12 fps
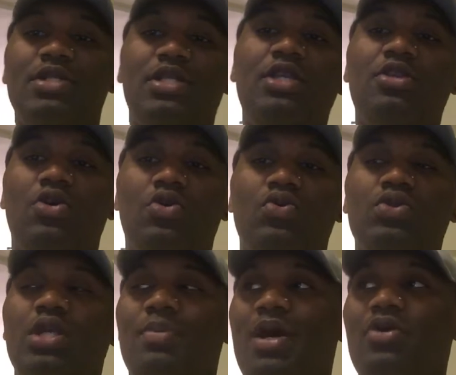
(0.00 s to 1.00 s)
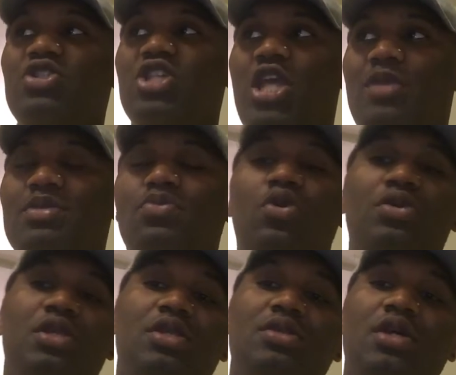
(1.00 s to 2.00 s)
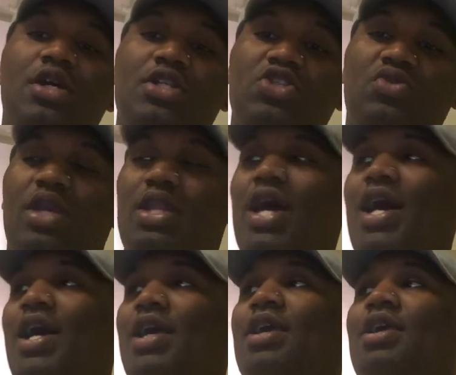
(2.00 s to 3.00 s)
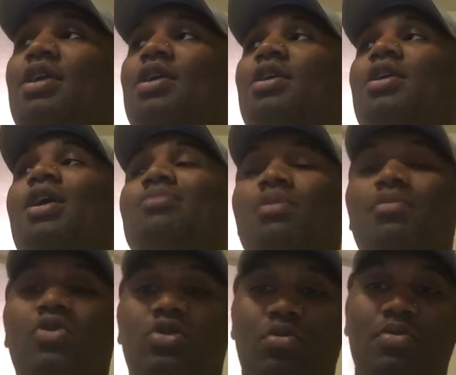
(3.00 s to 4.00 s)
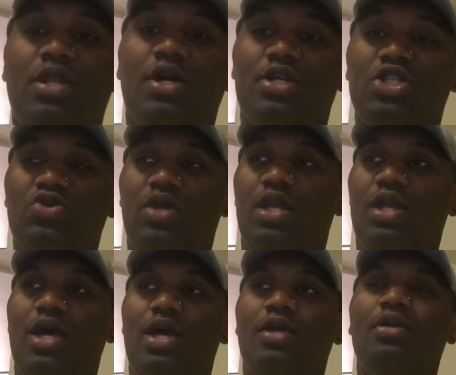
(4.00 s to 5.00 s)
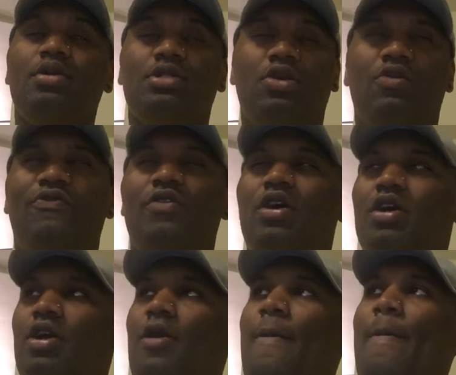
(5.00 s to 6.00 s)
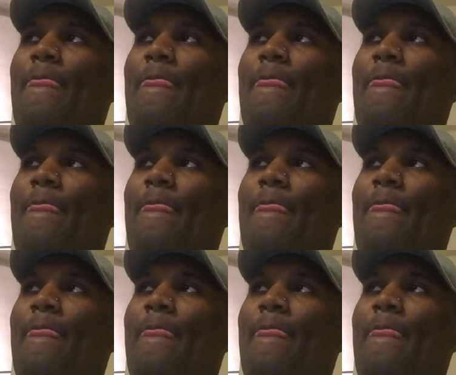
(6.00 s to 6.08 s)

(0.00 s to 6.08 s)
because he knows about James more than the untrained eye and Ramona would be the untrained eye so far.